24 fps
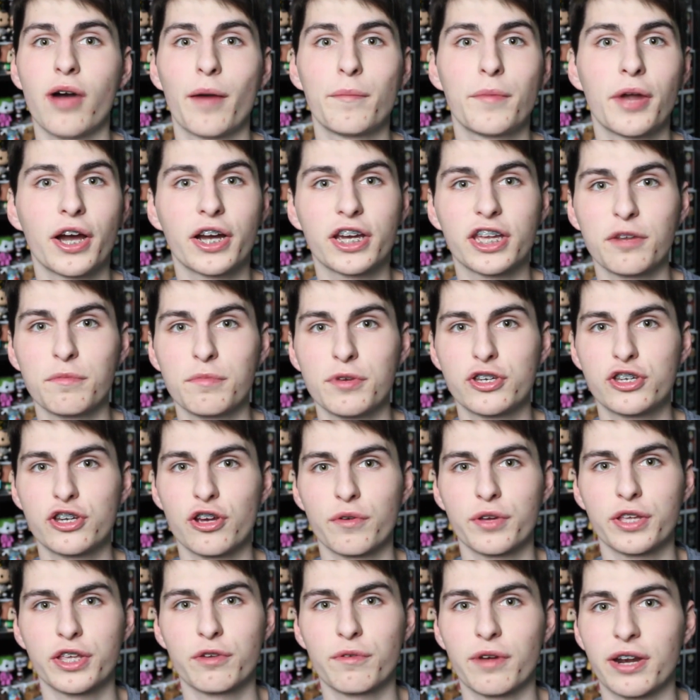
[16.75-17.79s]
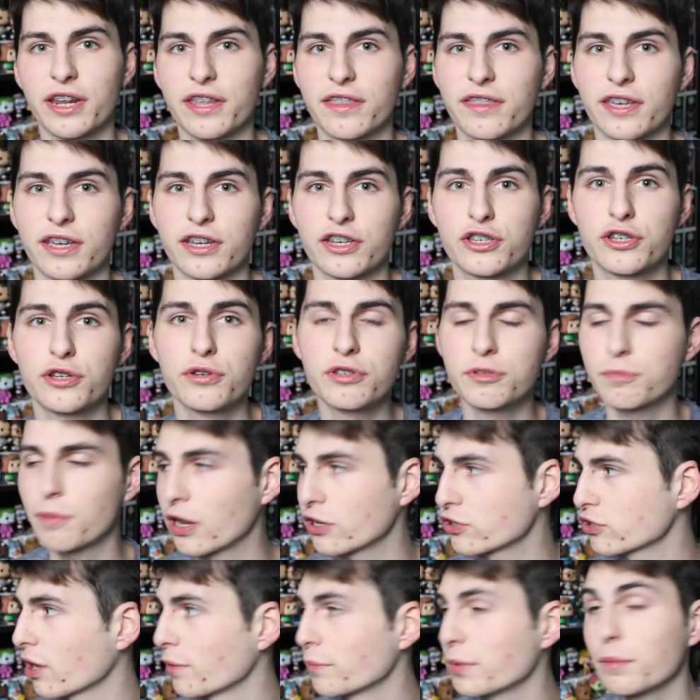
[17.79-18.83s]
I'm not going to be showing you anything too special.